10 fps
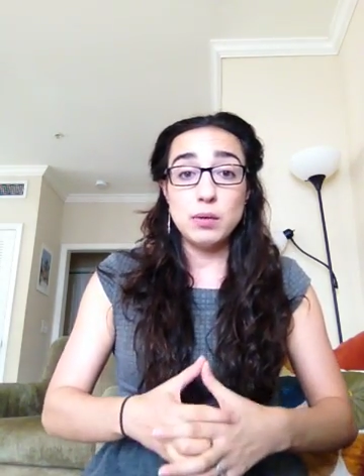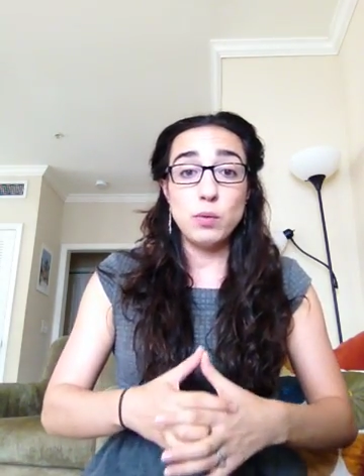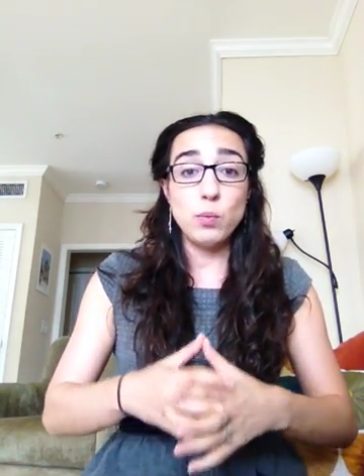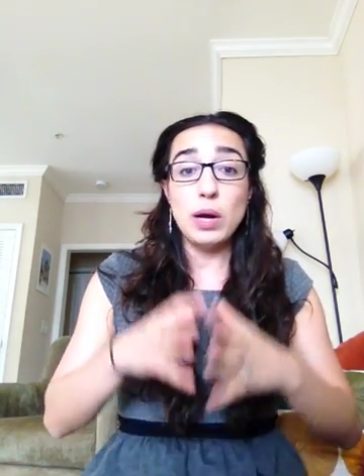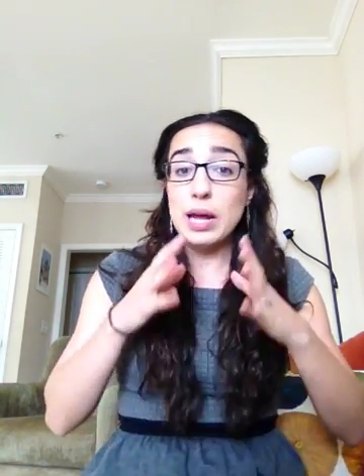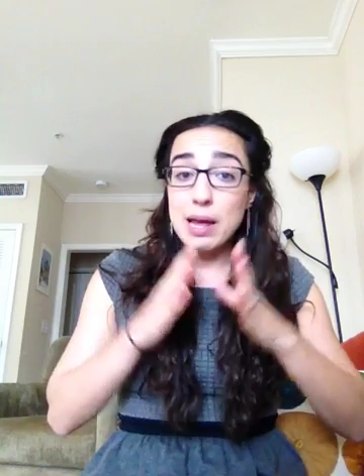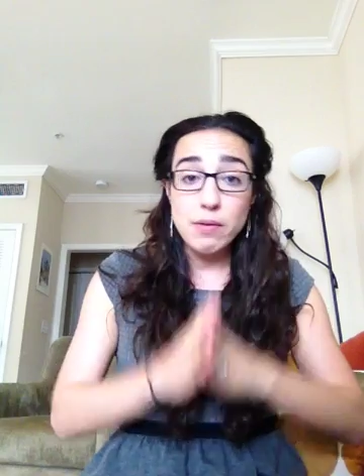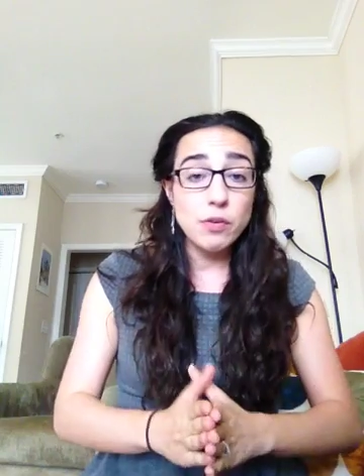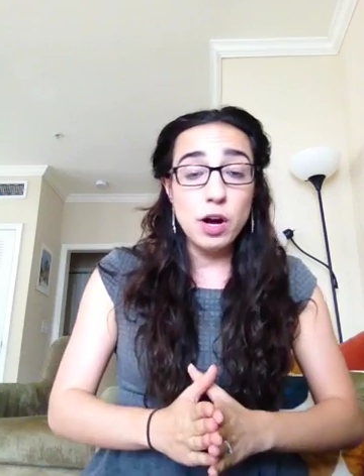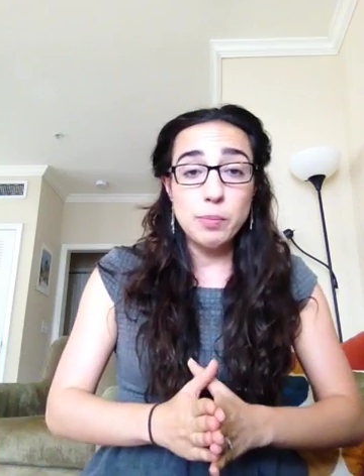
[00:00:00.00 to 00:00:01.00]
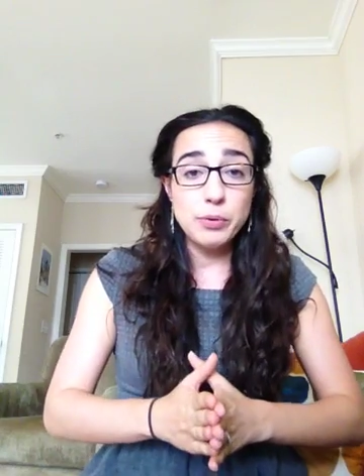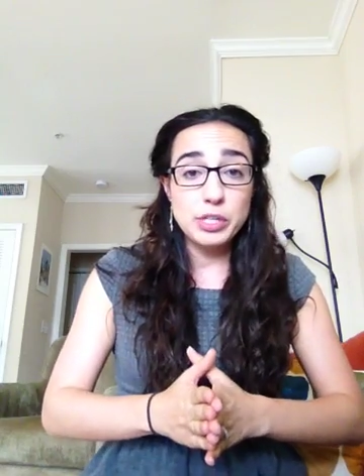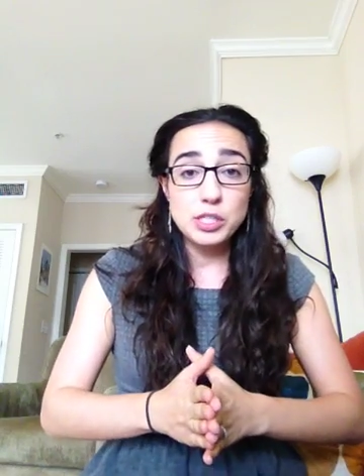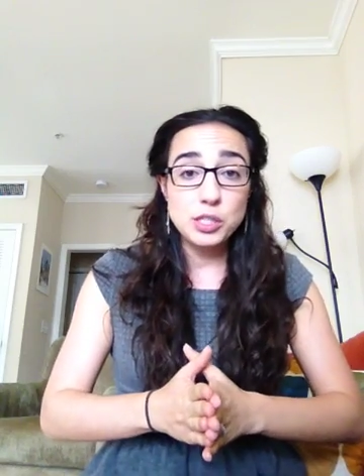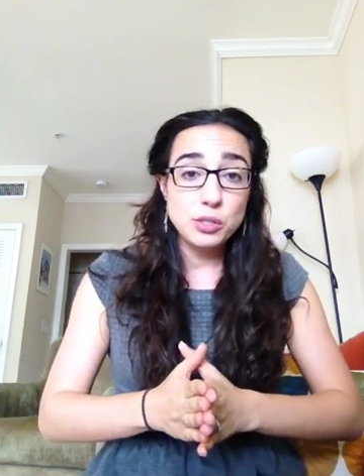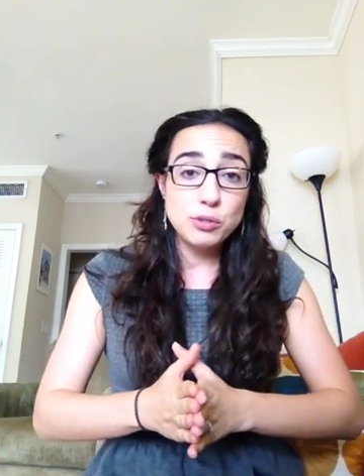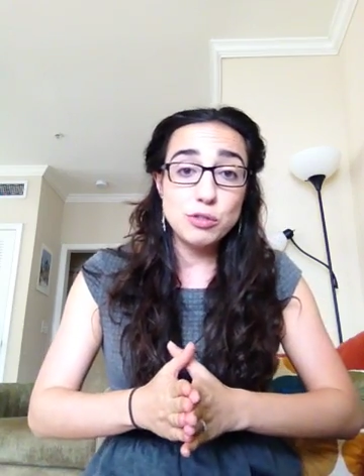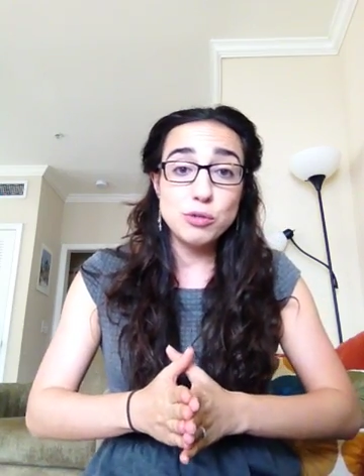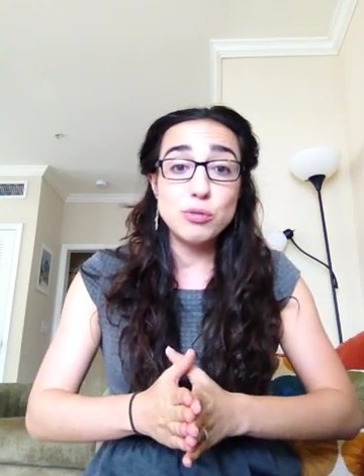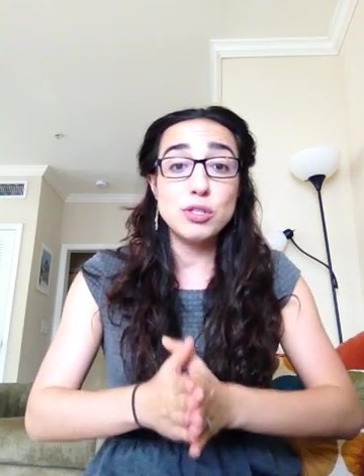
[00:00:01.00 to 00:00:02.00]
whatever operation you
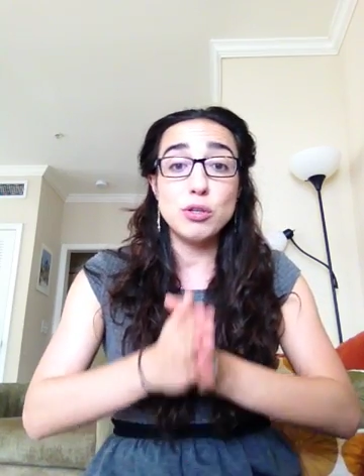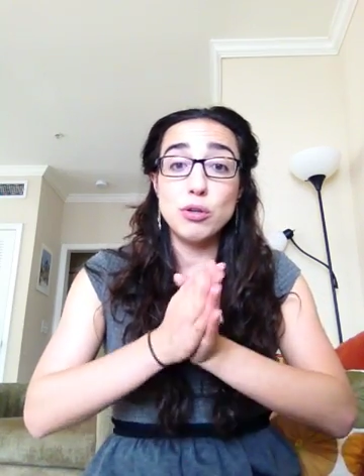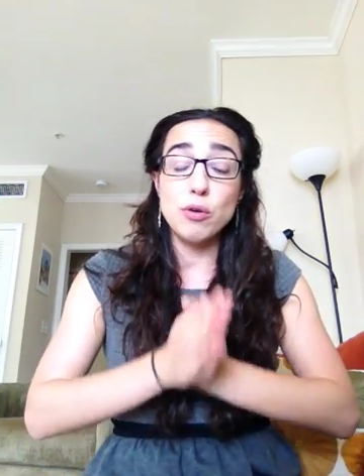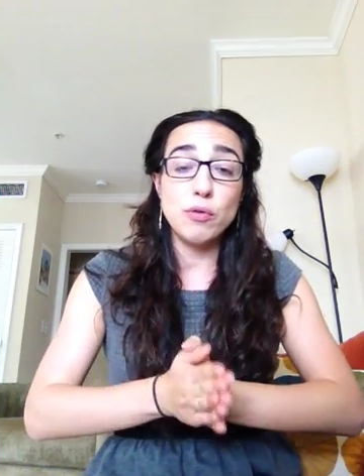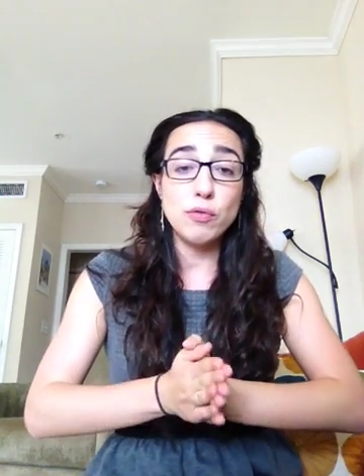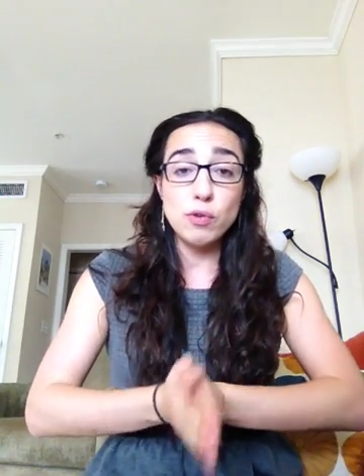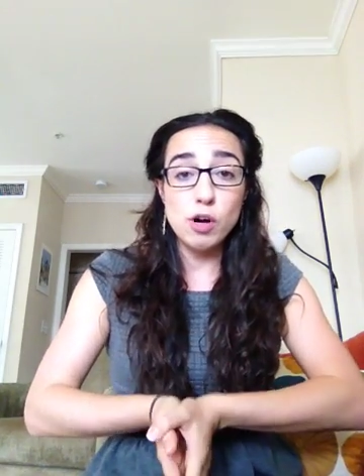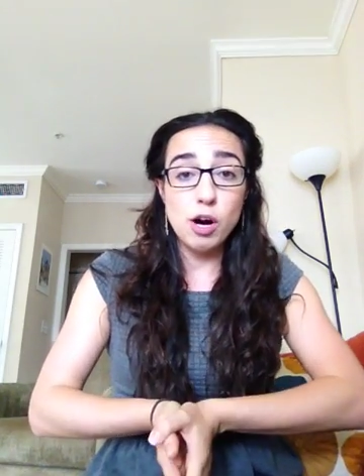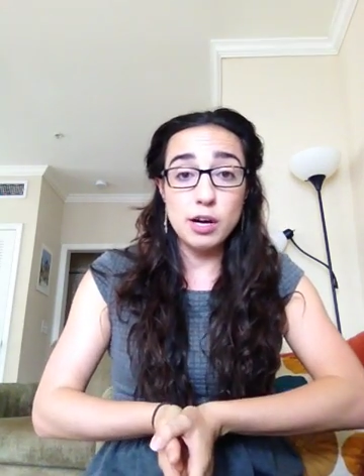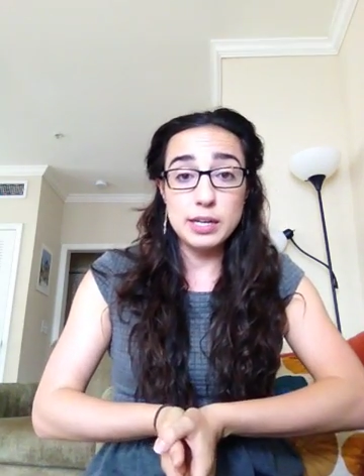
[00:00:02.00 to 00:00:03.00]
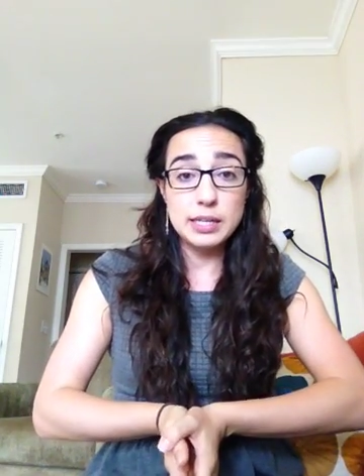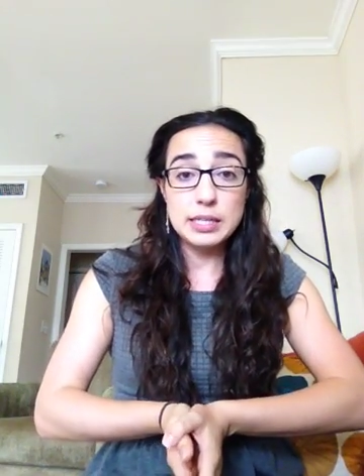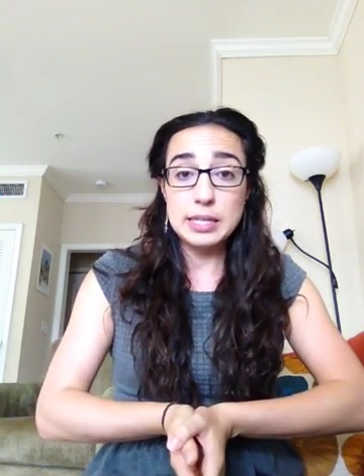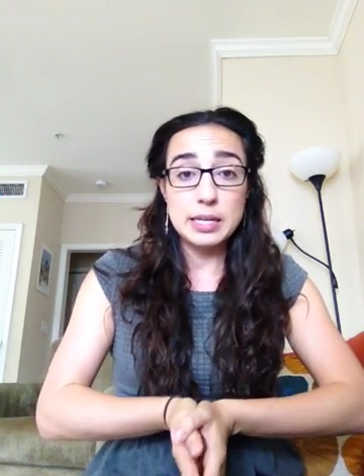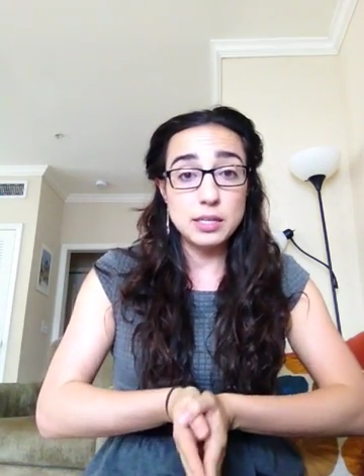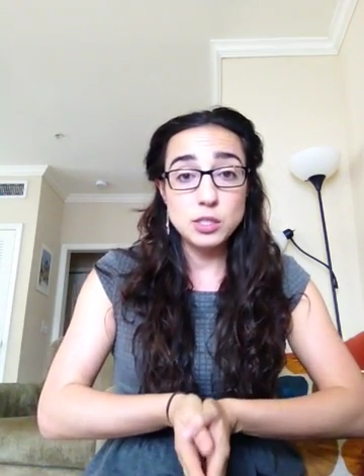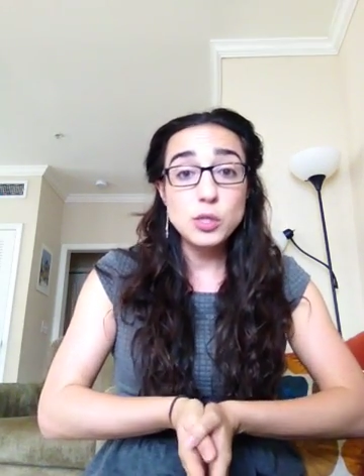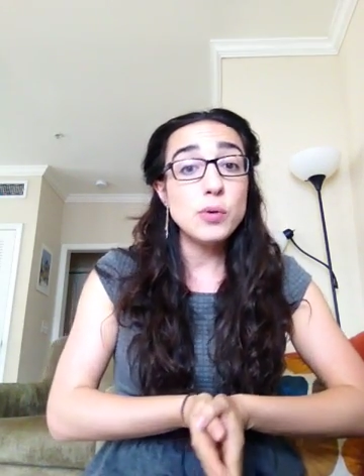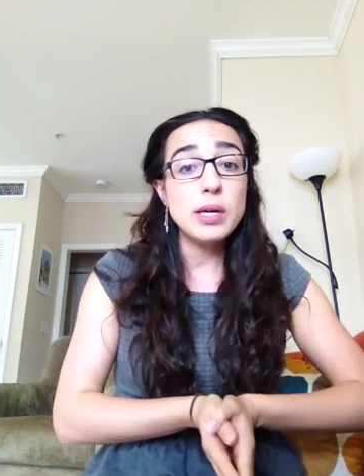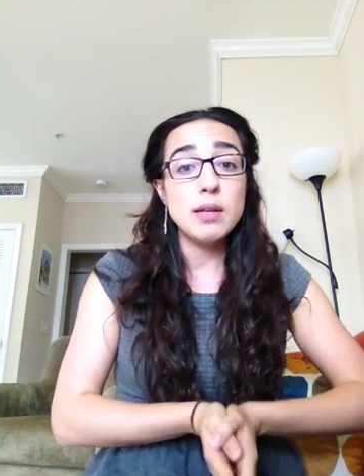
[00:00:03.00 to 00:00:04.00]
choose, to go full-heartedly
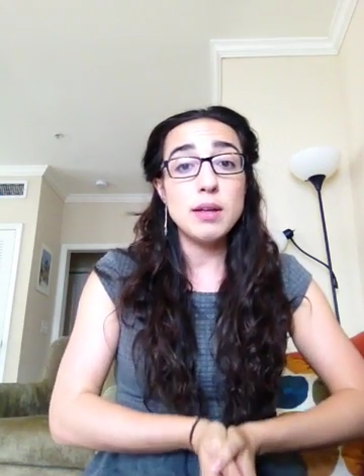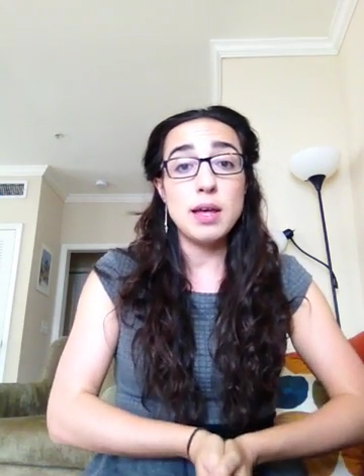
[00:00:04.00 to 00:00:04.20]
into it,